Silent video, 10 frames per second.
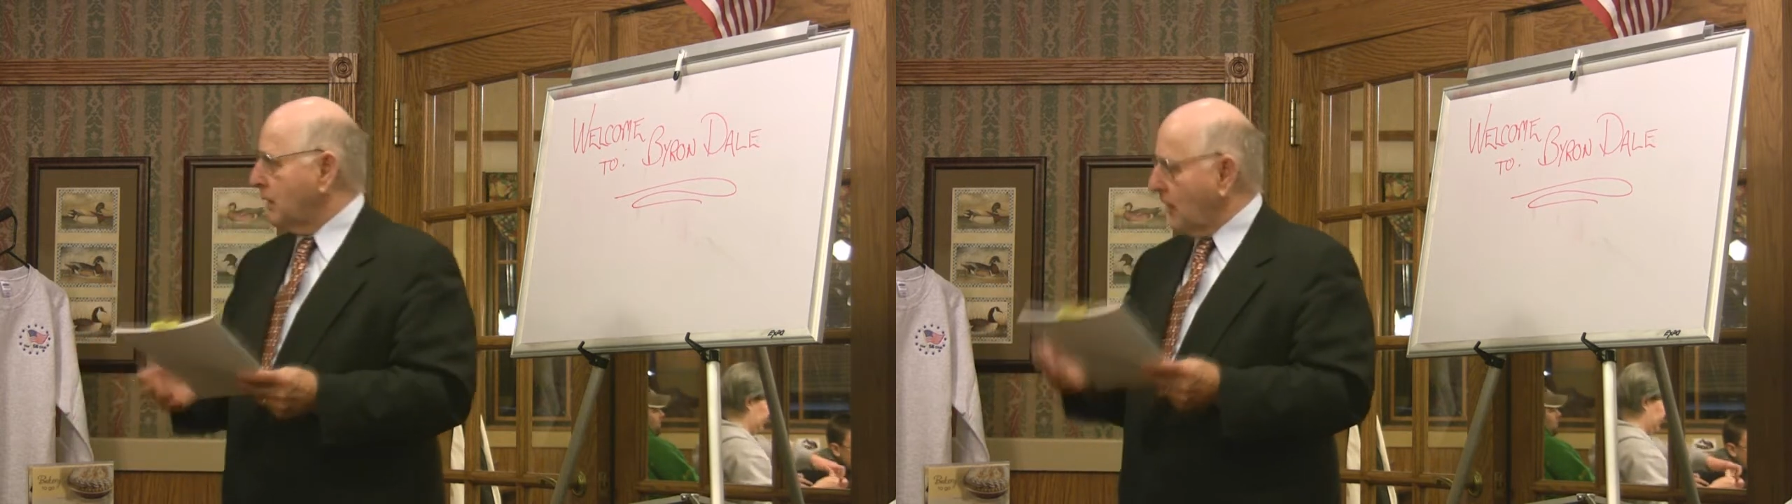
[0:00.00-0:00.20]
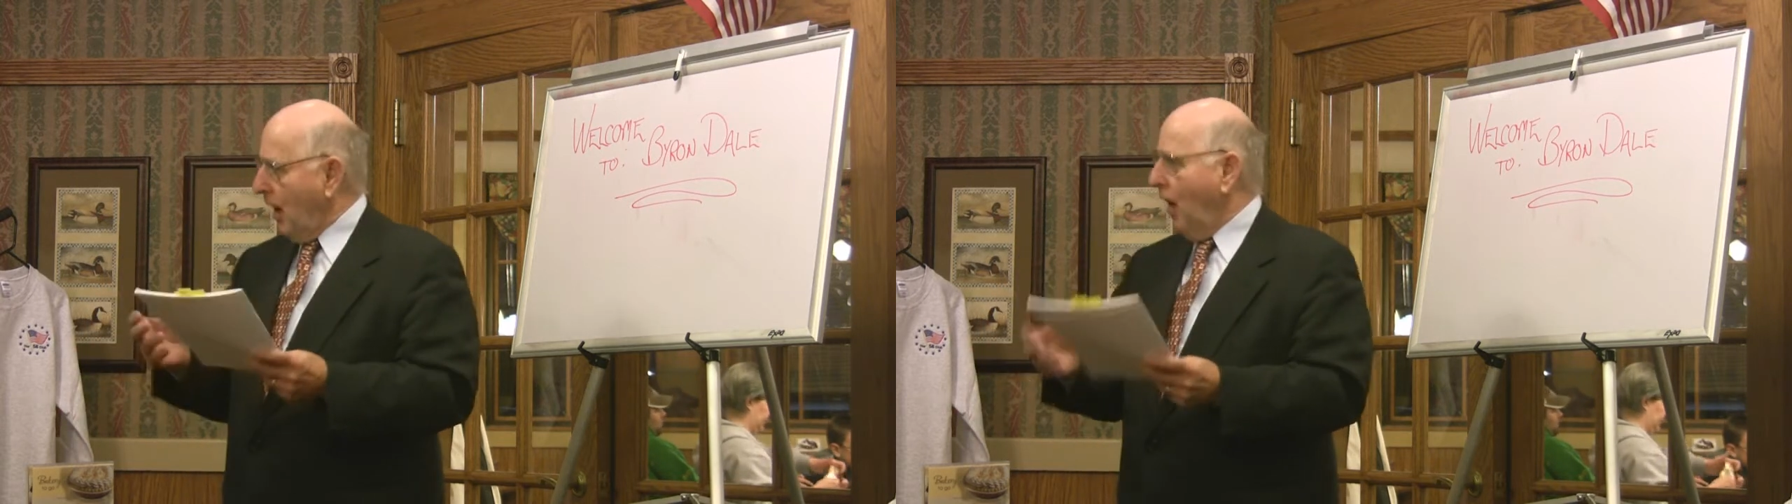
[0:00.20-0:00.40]

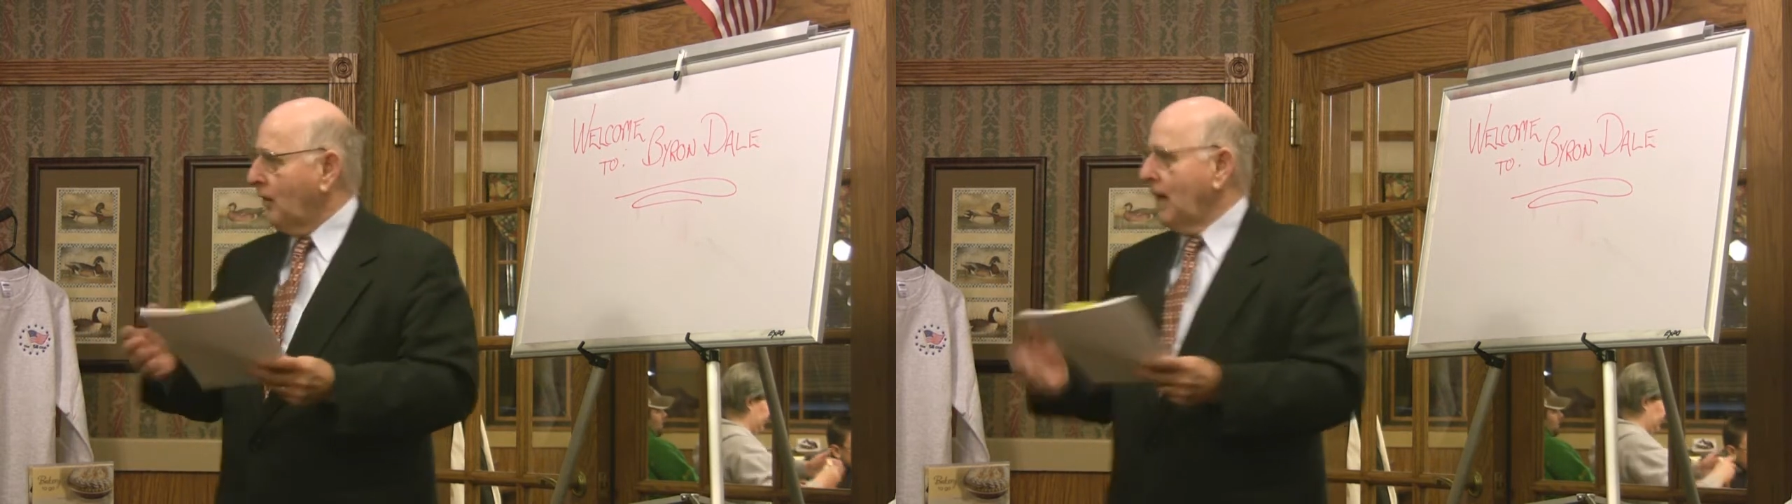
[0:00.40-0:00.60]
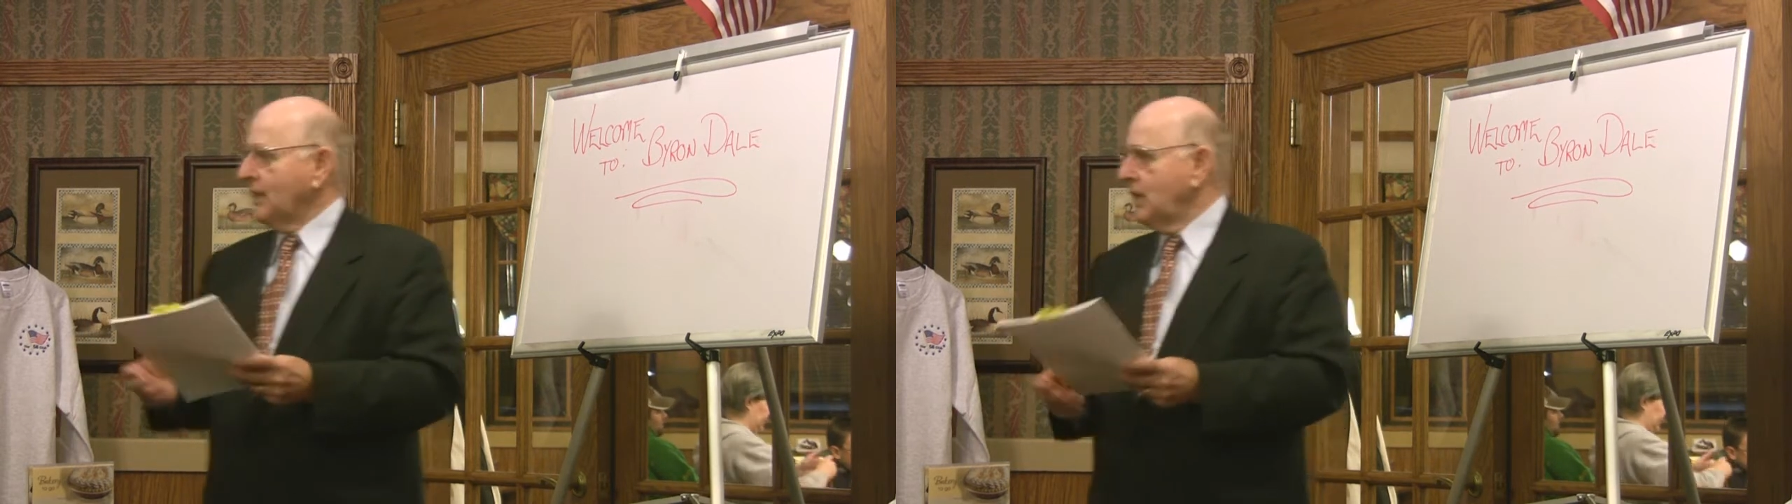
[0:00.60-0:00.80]
but they
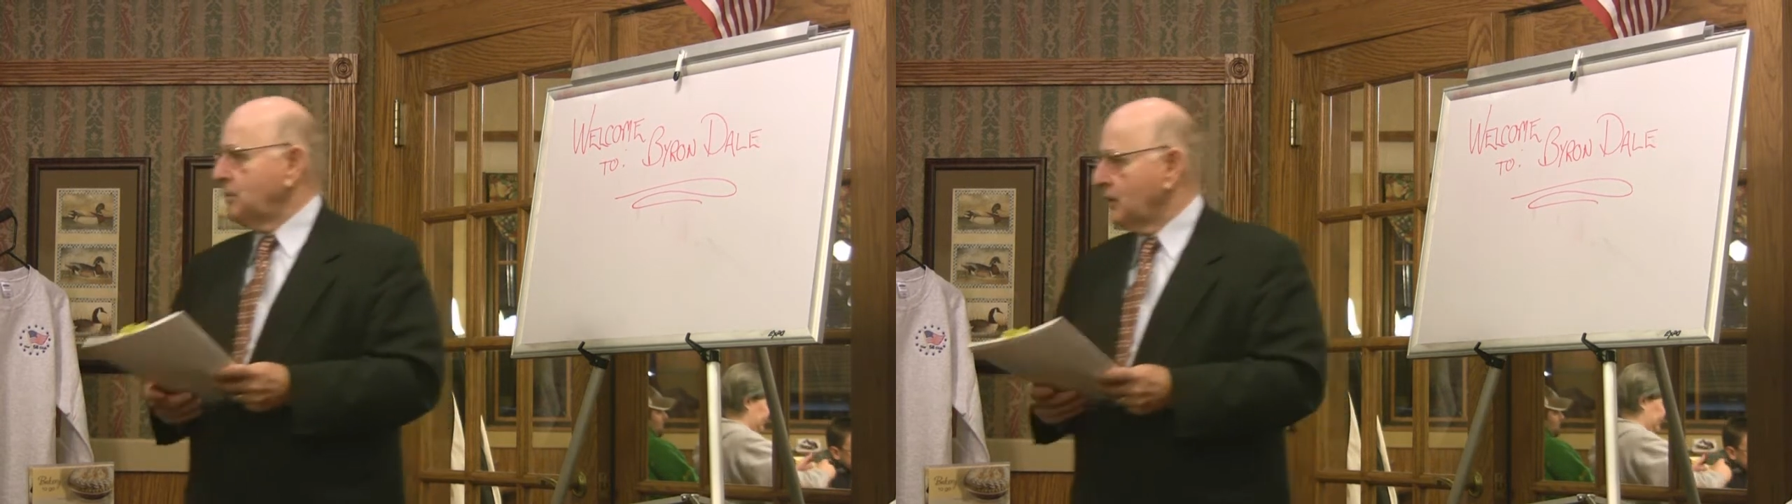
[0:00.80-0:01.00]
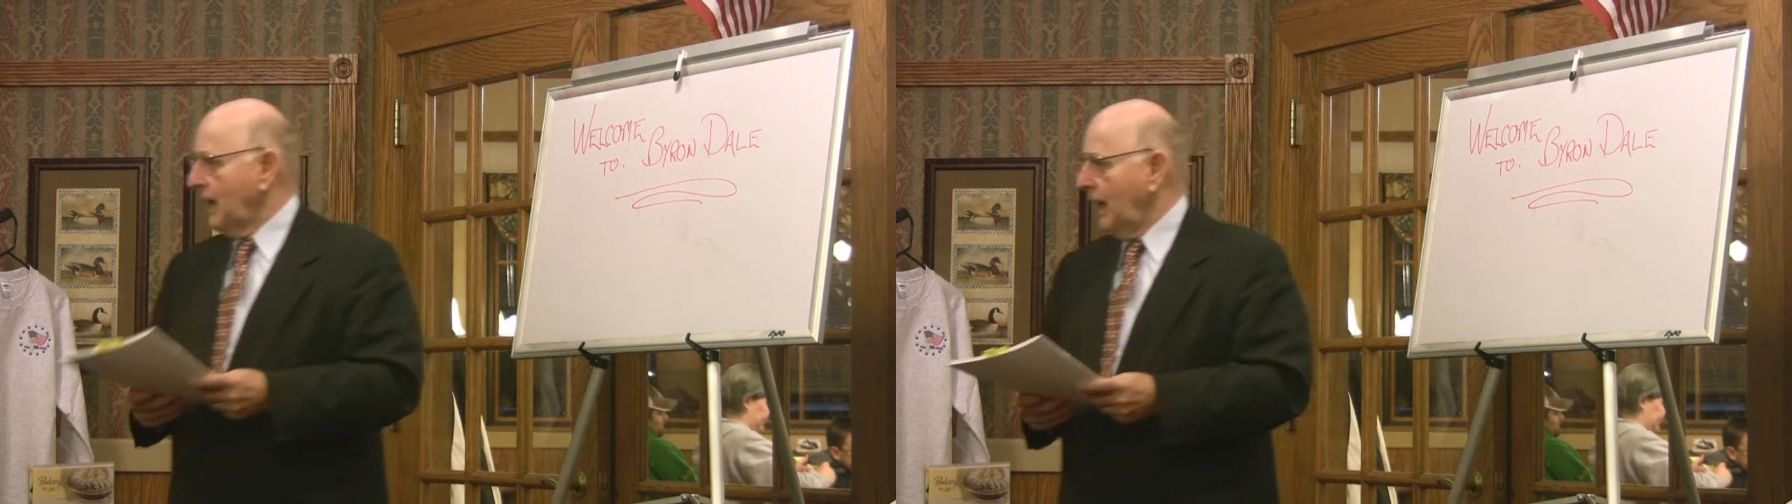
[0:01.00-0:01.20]
all got
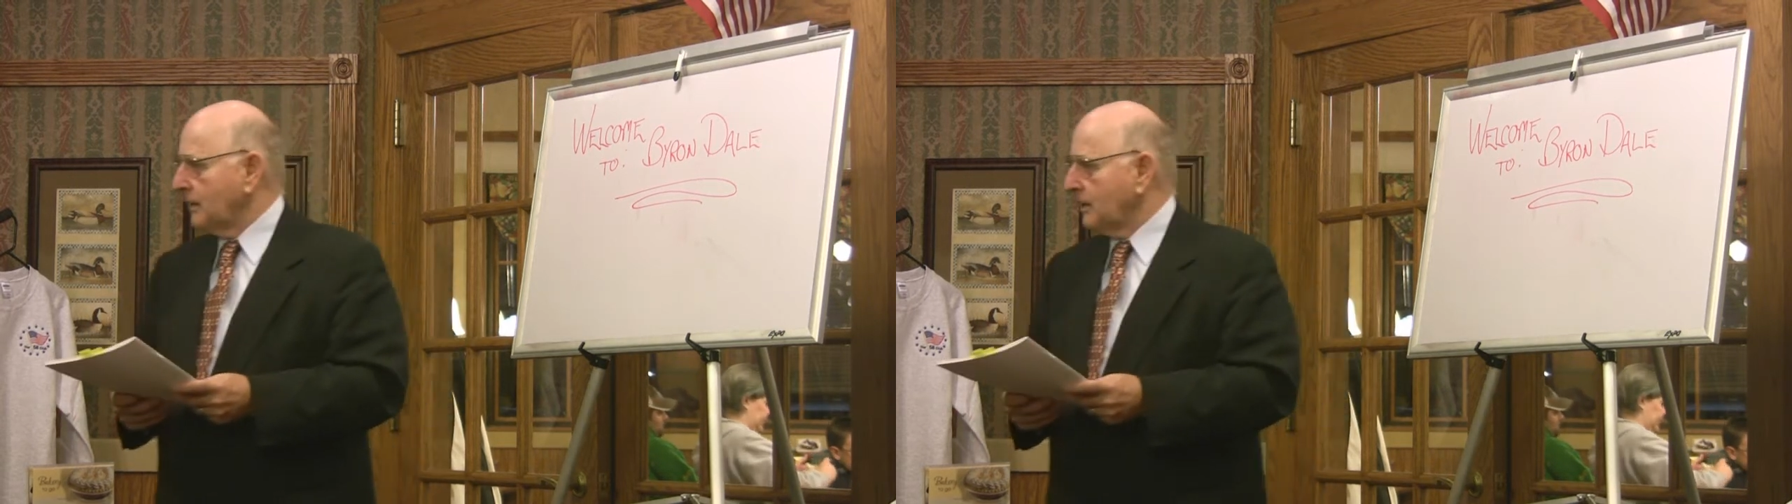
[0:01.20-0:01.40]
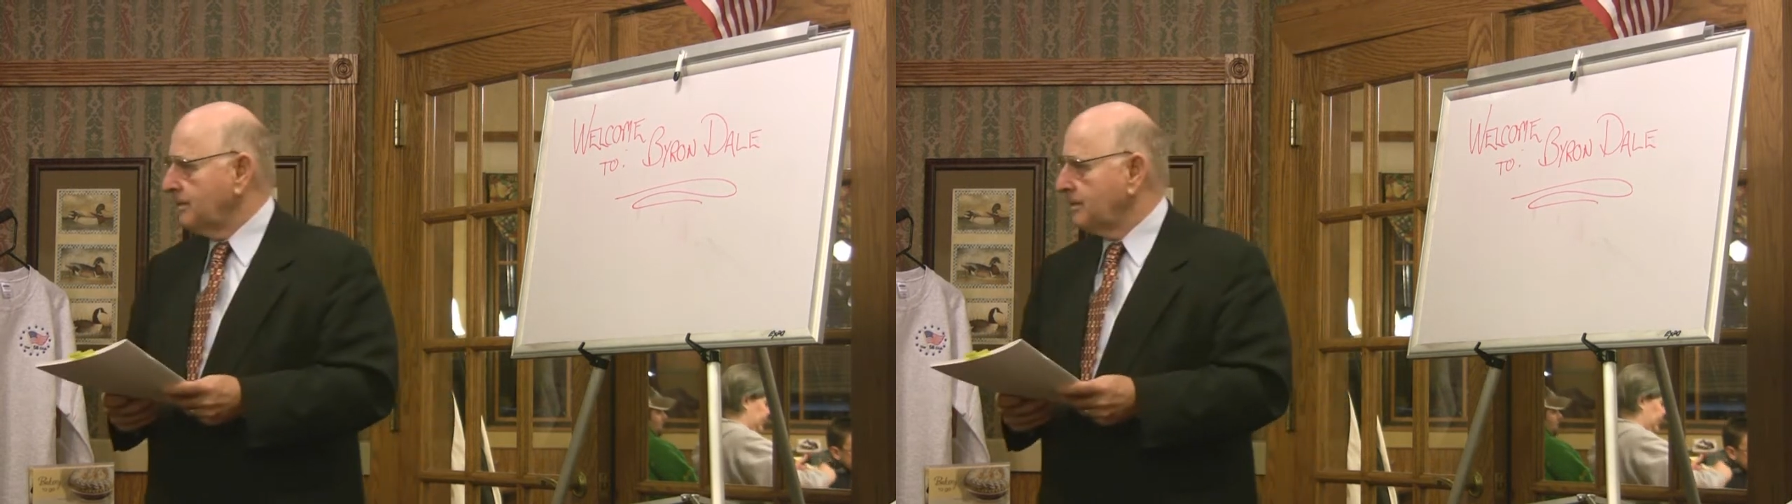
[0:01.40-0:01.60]
deeper in debt.